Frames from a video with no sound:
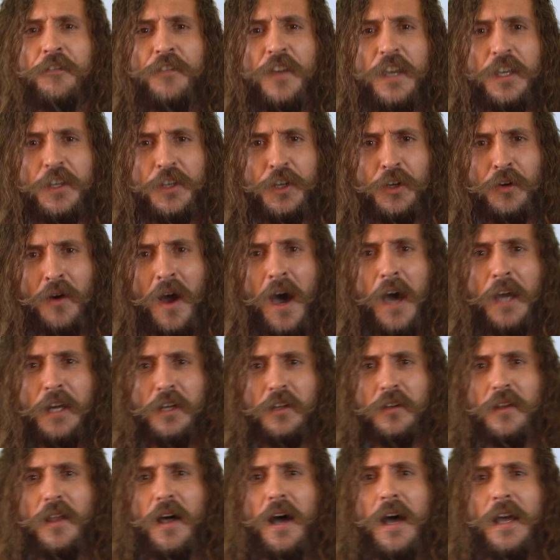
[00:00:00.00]
figure
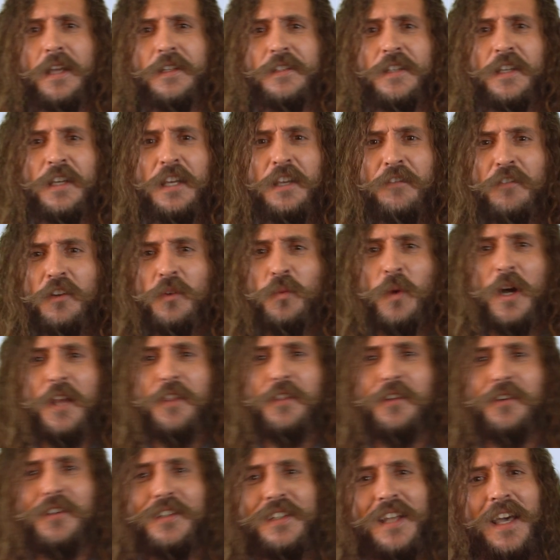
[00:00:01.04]
idolized. And even
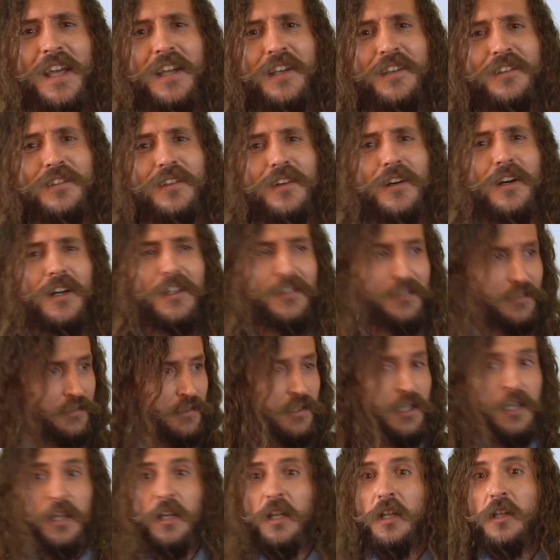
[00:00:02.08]
when they're dead and gone,
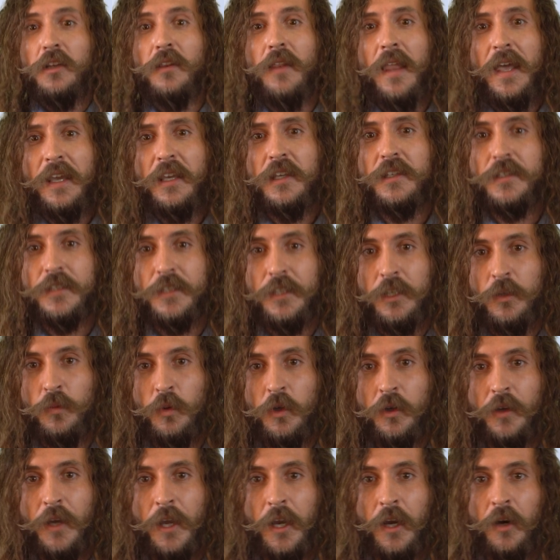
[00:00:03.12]
their legacy
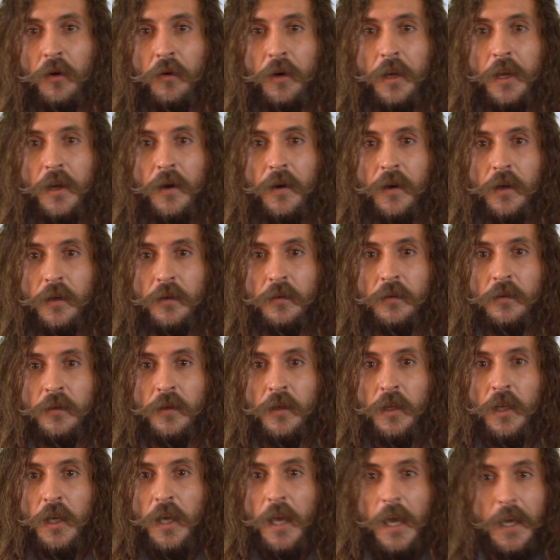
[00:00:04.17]
will carry on.
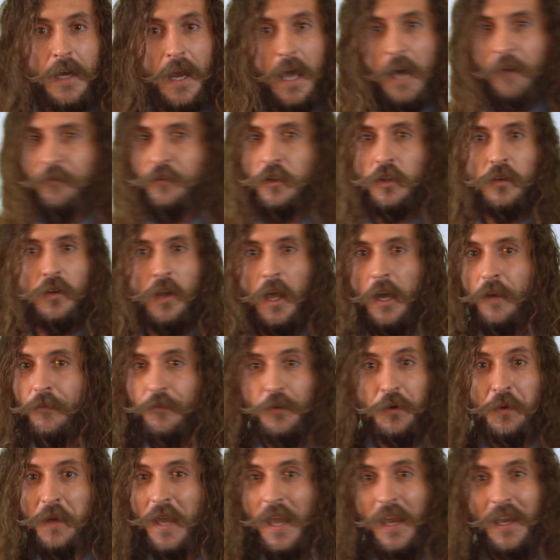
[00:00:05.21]
An
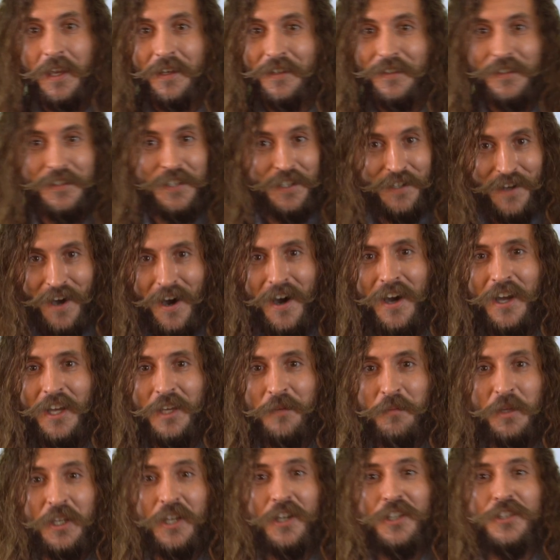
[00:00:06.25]
afterlife you can't
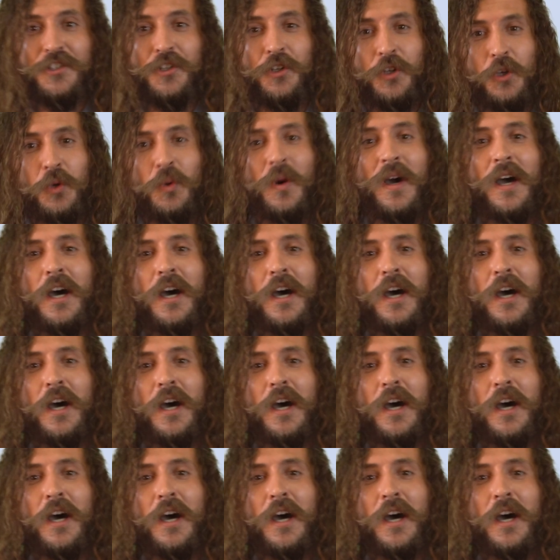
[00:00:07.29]
deny, because you